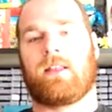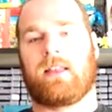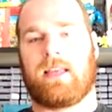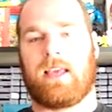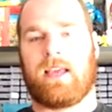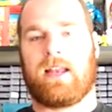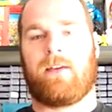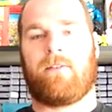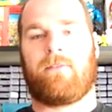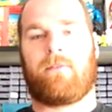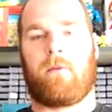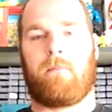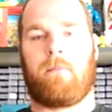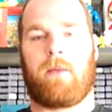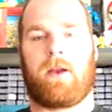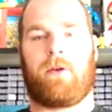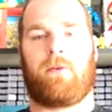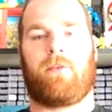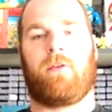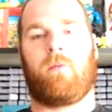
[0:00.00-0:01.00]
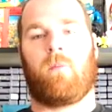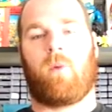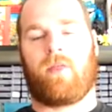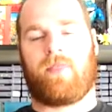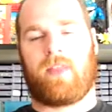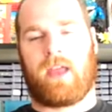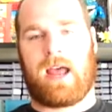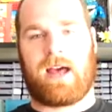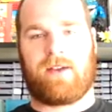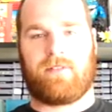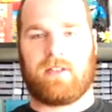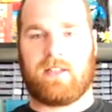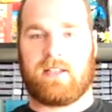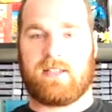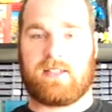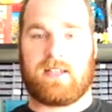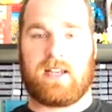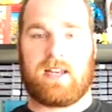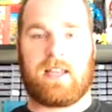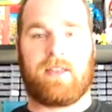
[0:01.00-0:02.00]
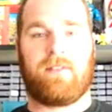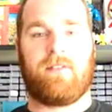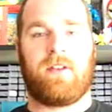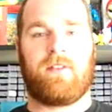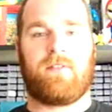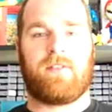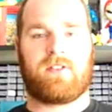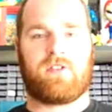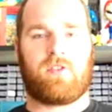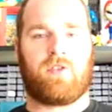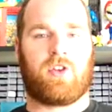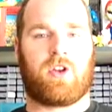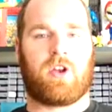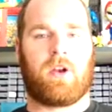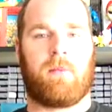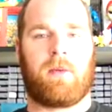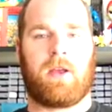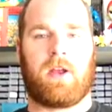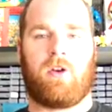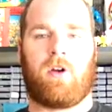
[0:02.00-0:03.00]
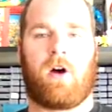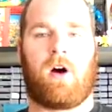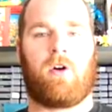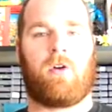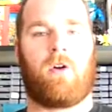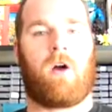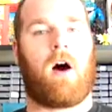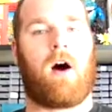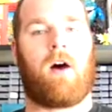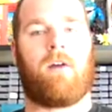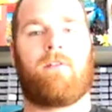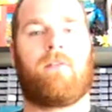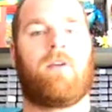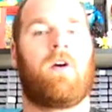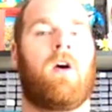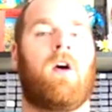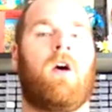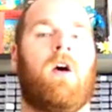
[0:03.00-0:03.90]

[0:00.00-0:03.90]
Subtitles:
get it for better than what they have it listed, even if it's only going to be $1 off.